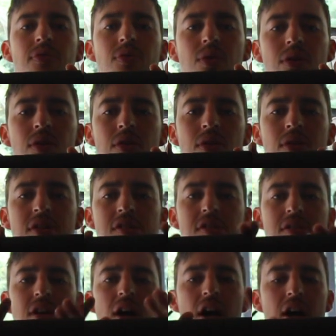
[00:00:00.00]
for you
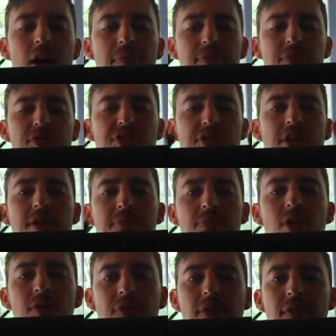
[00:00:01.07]
guys, just to get a
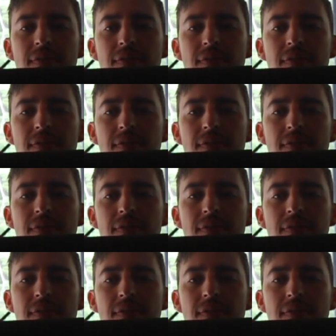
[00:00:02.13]
perfect